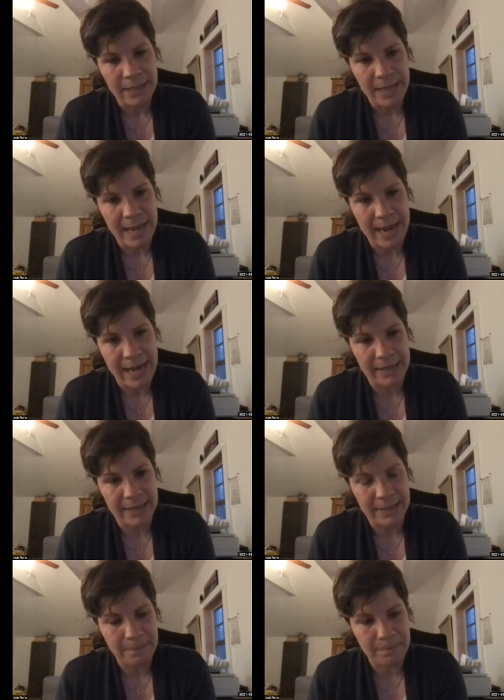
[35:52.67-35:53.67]
and
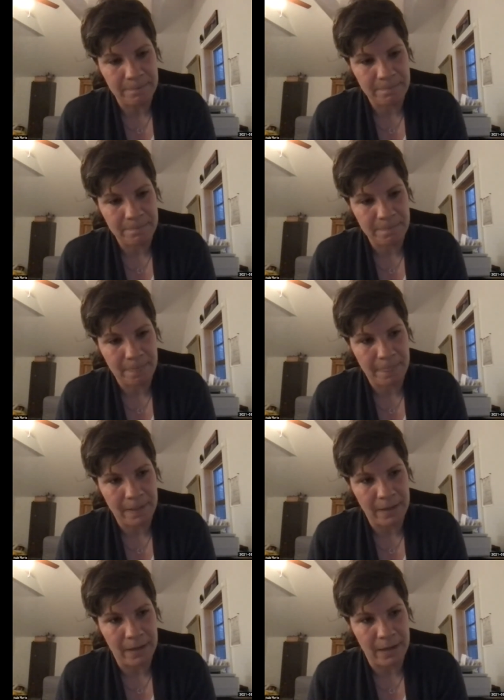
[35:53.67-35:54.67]

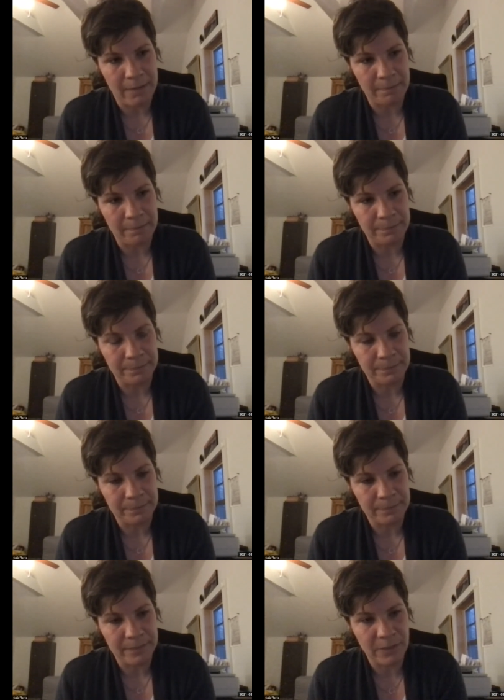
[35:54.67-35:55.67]
um,
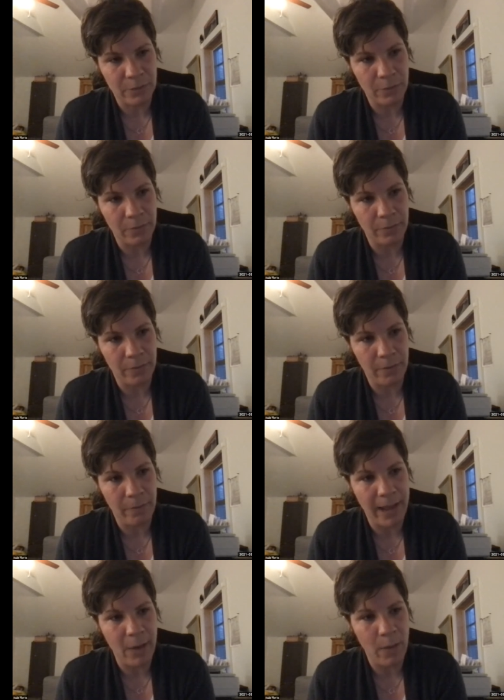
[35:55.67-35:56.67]
so,
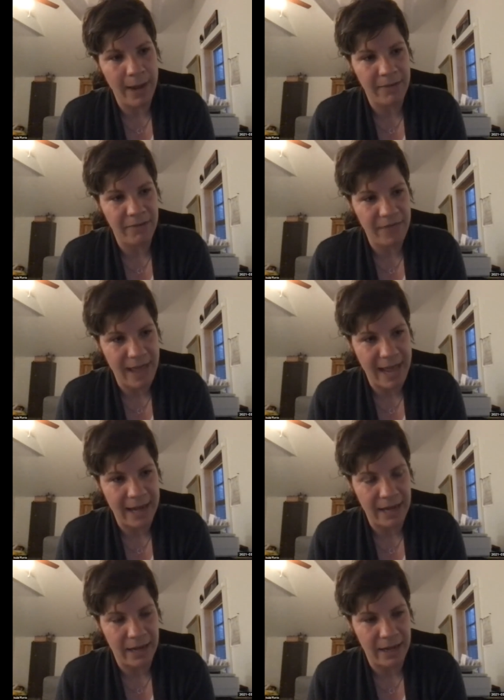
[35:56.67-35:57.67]
by way of that,
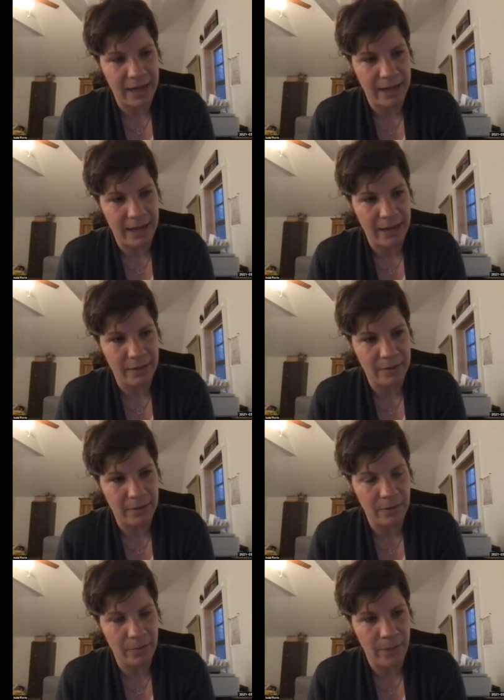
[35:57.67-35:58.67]
uh, and
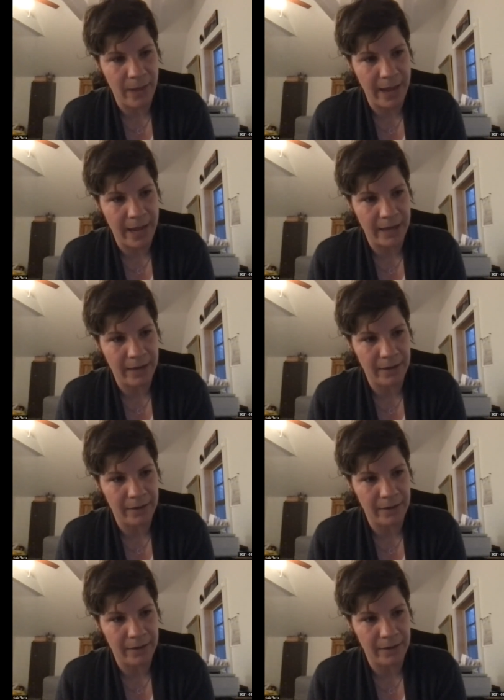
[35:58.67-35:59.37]
by